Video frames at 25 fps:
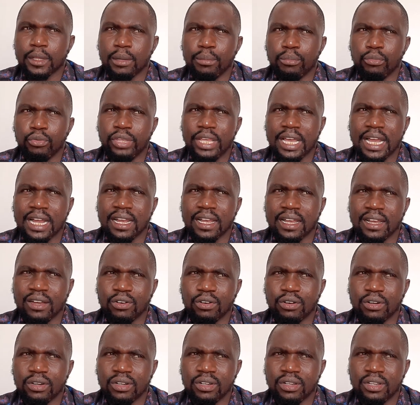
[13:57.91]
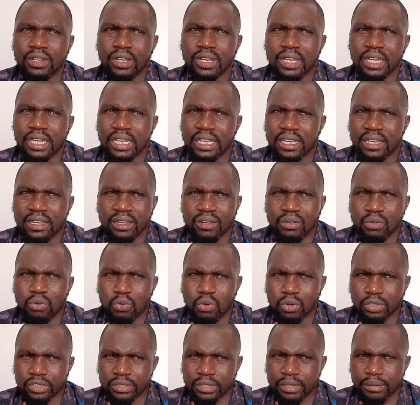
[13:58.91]
Muyaka, or who
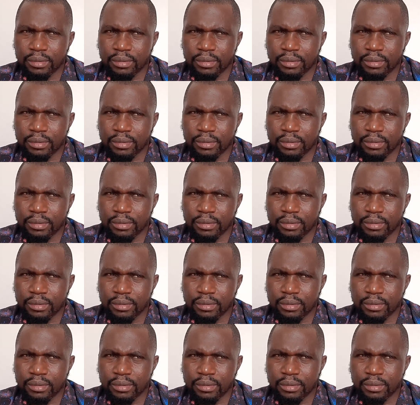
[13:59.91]
was uh,